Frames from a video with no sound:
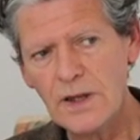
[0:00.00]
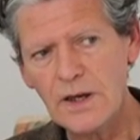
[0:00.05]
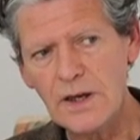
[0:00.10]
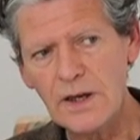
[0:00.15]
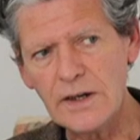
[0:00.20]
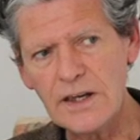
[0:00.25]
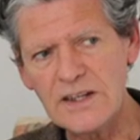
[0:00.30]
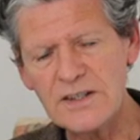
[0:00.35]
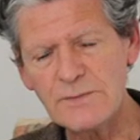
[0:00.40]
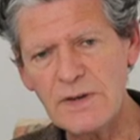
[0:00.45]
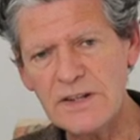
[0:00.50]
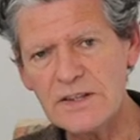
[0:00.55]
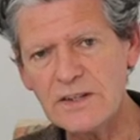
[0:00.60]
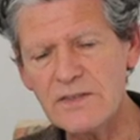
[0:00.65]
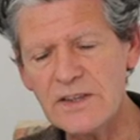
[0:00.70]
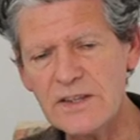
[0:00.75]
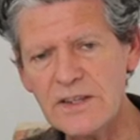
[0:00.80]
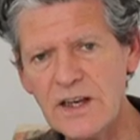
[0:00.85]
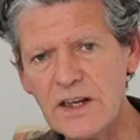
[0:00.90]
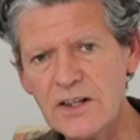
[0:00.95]
aspect
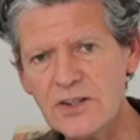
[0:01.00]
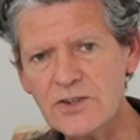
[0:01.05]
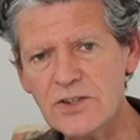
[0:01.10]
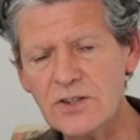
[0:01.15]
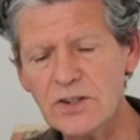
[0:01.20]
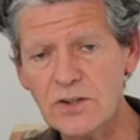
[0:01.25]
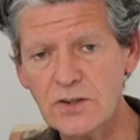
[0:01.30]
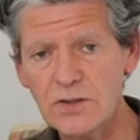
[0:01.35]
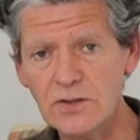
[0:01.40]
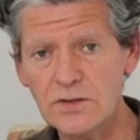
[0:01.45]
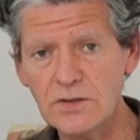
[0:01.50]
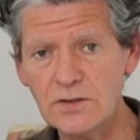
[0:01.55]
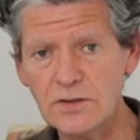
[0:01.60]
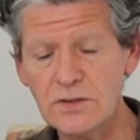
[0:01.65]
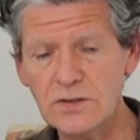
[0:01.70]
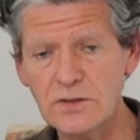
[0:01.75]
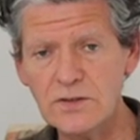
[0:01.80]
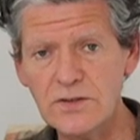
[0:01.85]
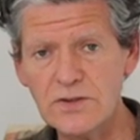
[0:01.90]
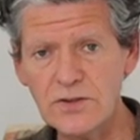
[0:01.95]
of the Tantra
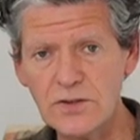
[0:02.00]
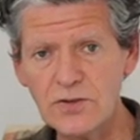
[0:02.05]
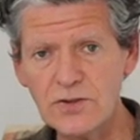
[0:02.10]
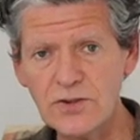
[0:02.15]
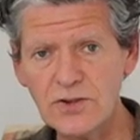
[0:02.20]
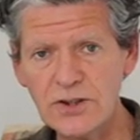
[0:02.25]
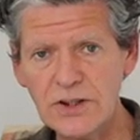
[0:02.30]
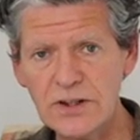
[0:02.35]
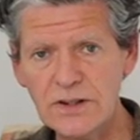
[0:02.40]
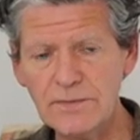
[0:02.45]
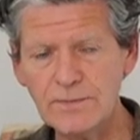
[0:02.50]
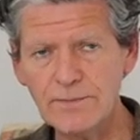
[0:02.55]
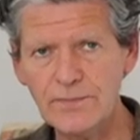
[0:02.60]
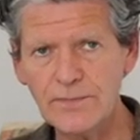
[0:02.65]
called Dzogchen.